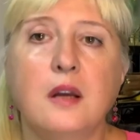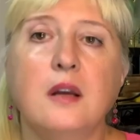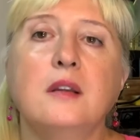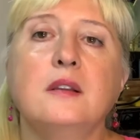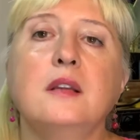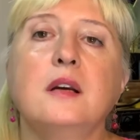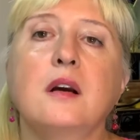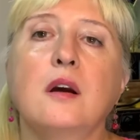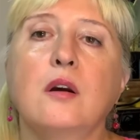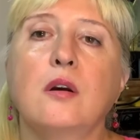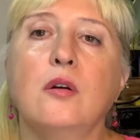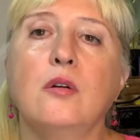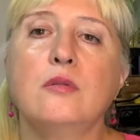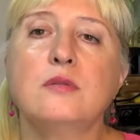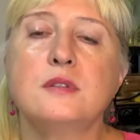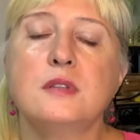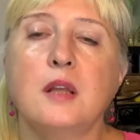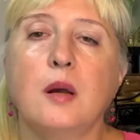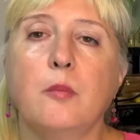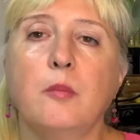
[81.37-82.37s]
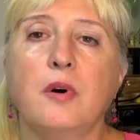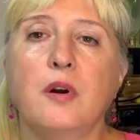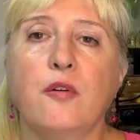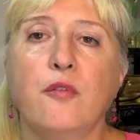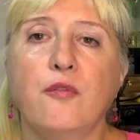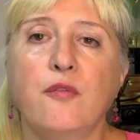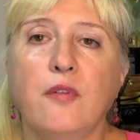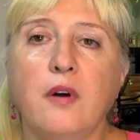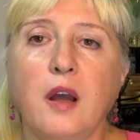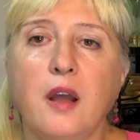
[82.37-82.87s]
the clause number
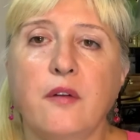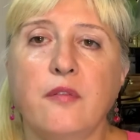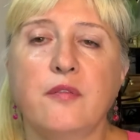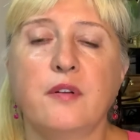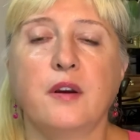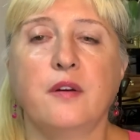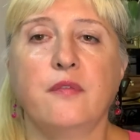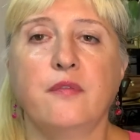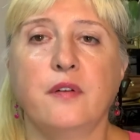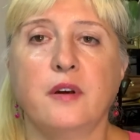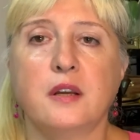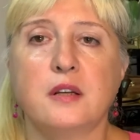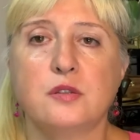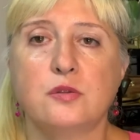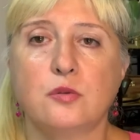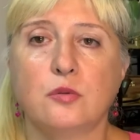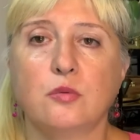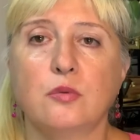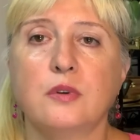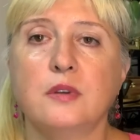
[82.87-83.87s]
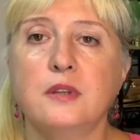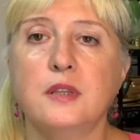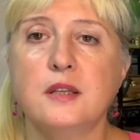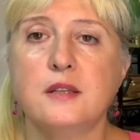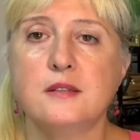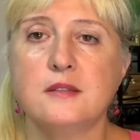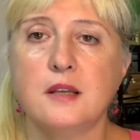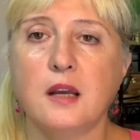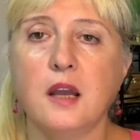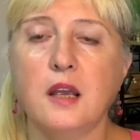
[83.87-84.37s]
5 refers to
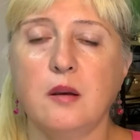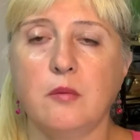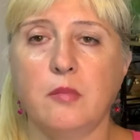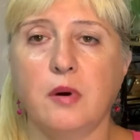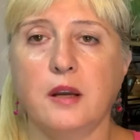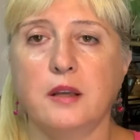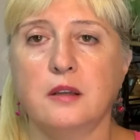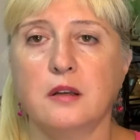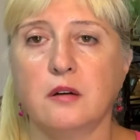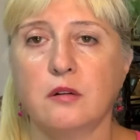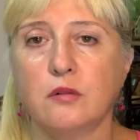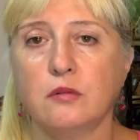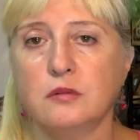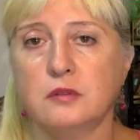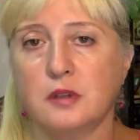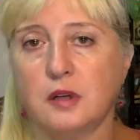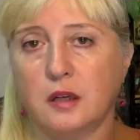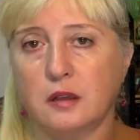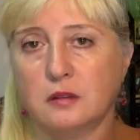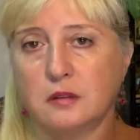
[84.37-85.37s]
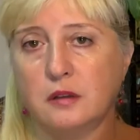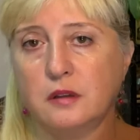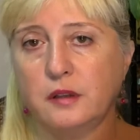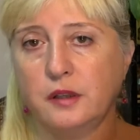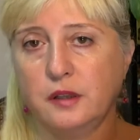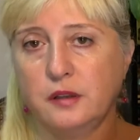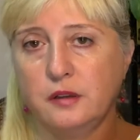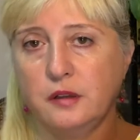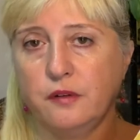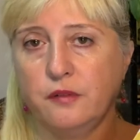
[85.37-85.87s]
design by the contractor
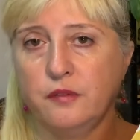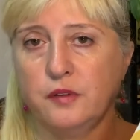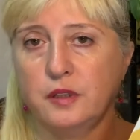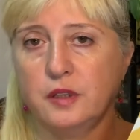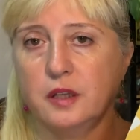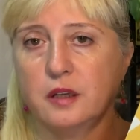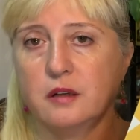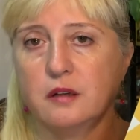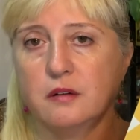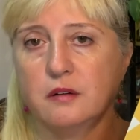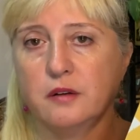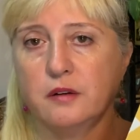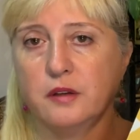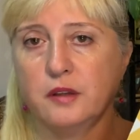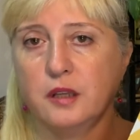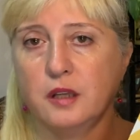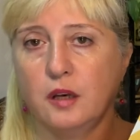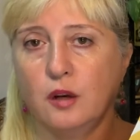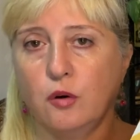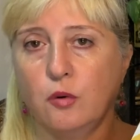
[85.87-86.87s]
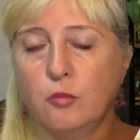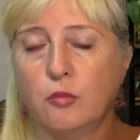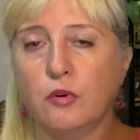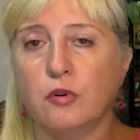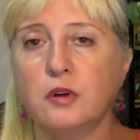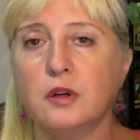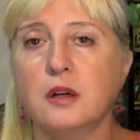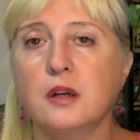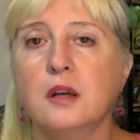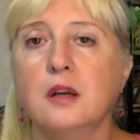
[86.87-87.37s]
in the FIDIC yellow
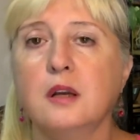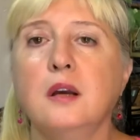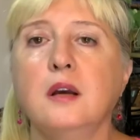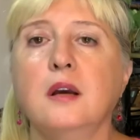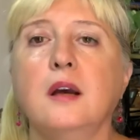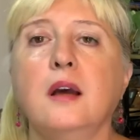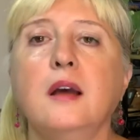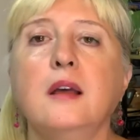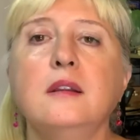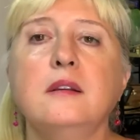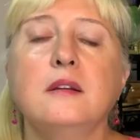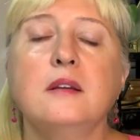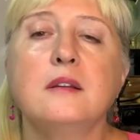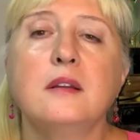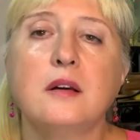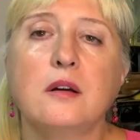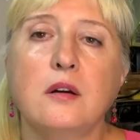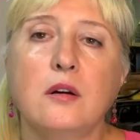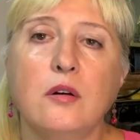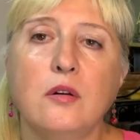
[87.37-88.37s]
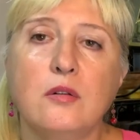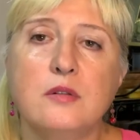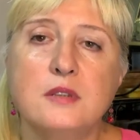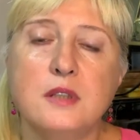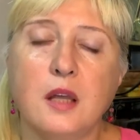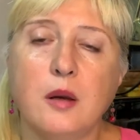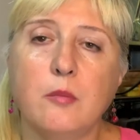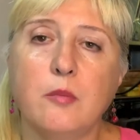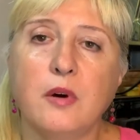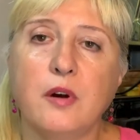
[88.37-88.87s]
book and the clause
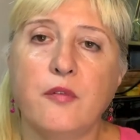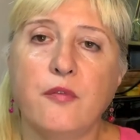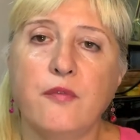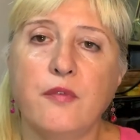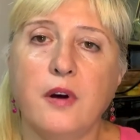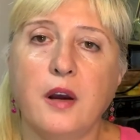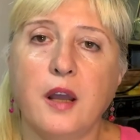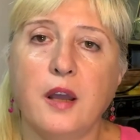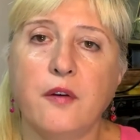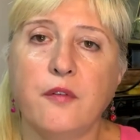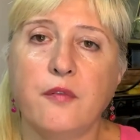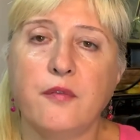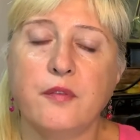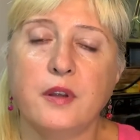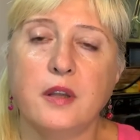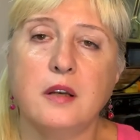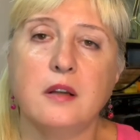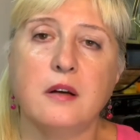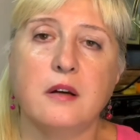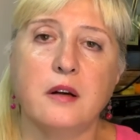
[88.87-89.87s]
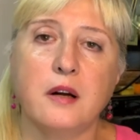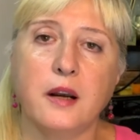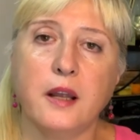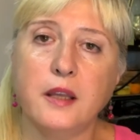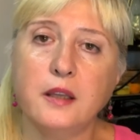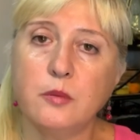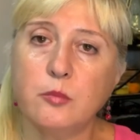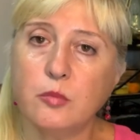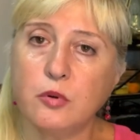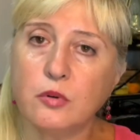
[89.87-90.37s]
number 5 in a
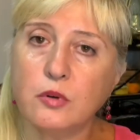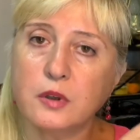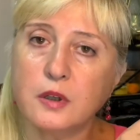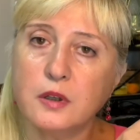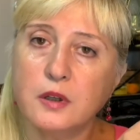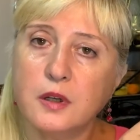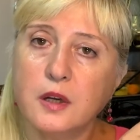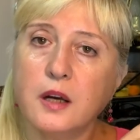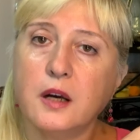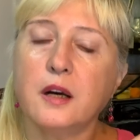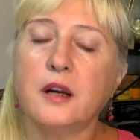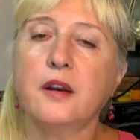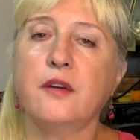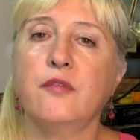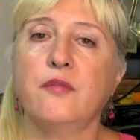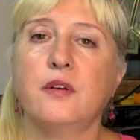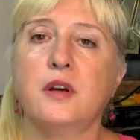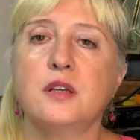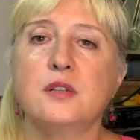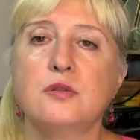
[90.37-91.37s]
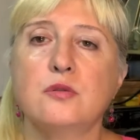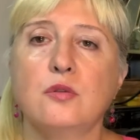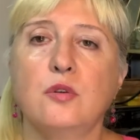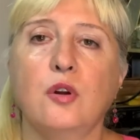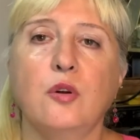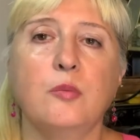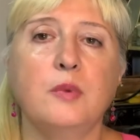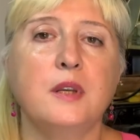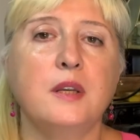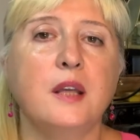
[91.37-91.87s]
red book refers to
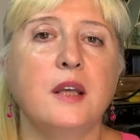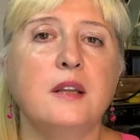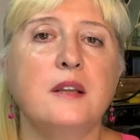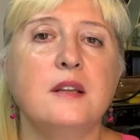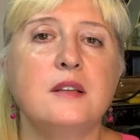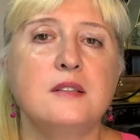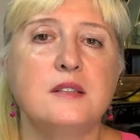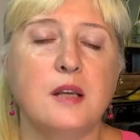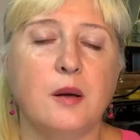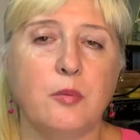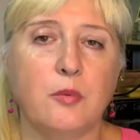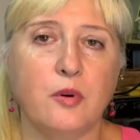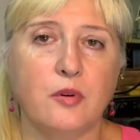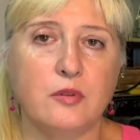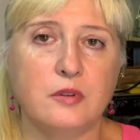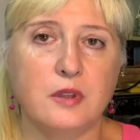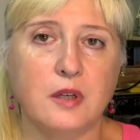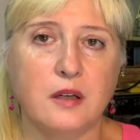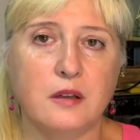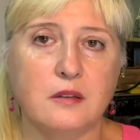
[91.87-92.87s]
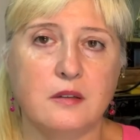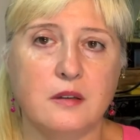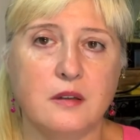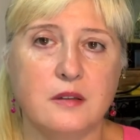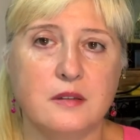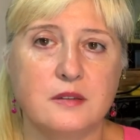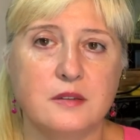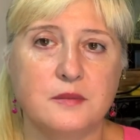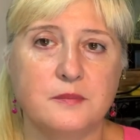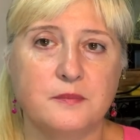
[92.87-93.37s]
nominated
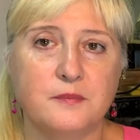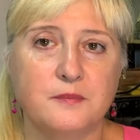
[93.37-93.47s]
subcontractors.